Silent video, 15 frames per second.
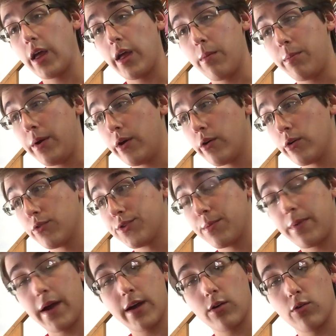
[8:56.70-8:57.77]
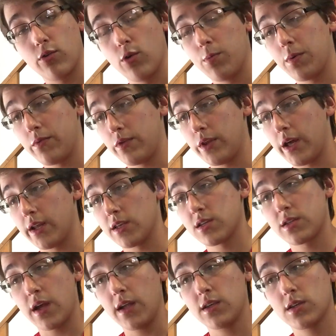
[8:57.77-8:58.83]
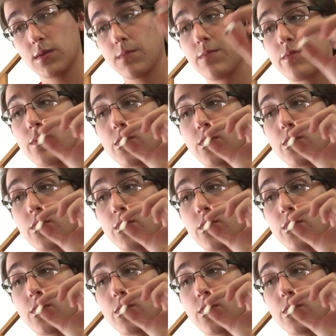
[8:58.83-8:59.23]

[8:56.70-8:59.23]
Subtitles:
Imperial Tobacco Group of United States